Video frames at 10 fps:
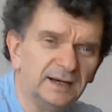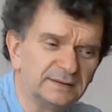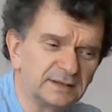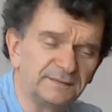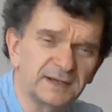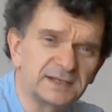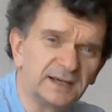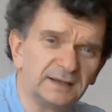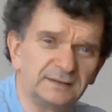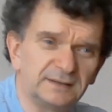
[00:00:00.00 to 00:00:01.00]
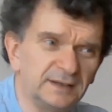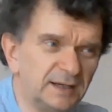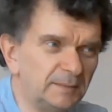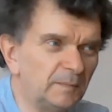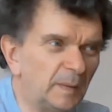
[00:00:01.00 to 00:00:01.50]
so I've actually had
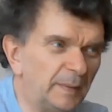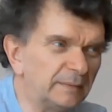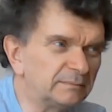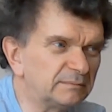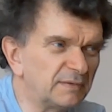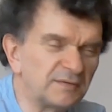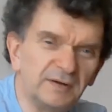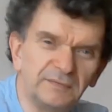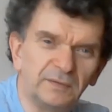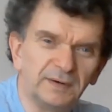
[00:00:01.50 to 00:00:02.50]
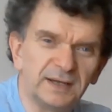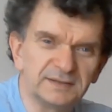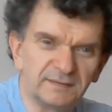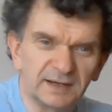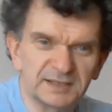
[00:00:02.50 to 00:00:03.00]
about 3 or 4
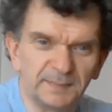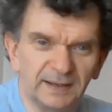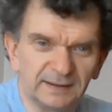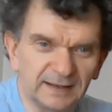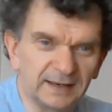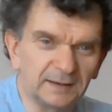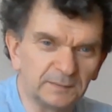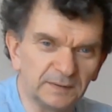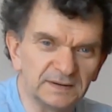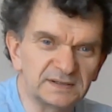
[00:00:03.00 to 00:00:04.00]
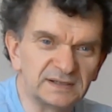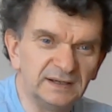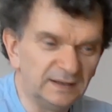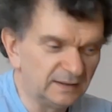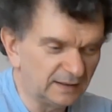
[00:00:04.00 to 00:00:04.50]
nights where I've actually been able to get out with this
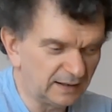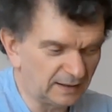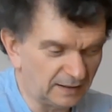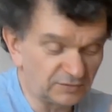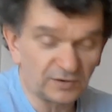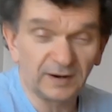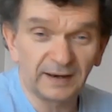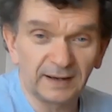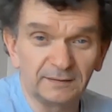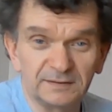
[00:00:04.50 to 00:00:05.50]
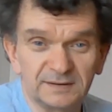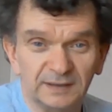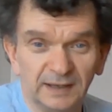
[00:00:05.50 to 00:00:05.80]
and try it out